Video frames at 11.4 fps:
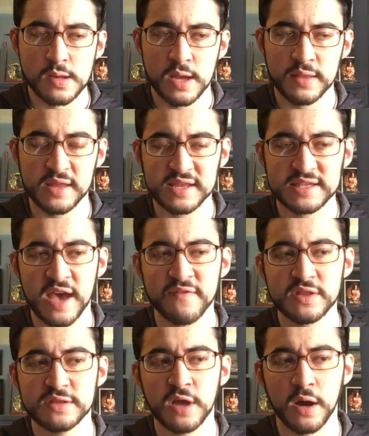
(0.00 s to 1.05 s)
And then
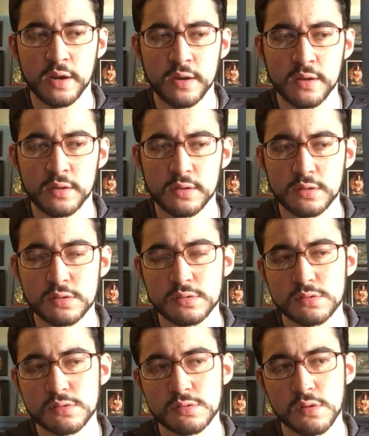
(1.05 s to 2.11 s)
Kevin Dunn,
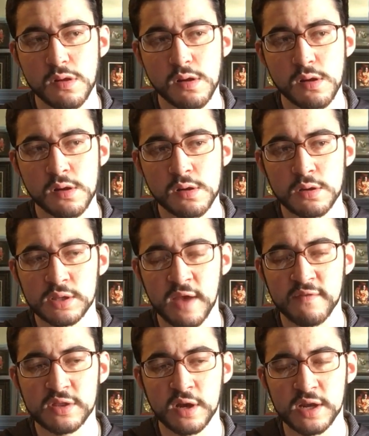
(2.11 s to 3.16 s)

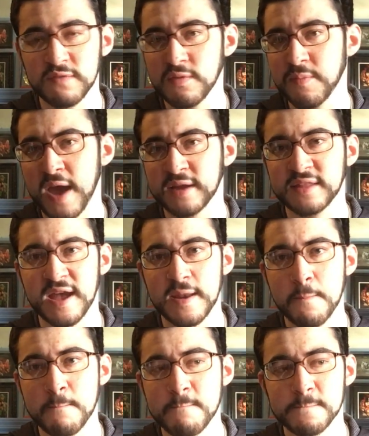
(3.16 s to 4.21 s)
even back then,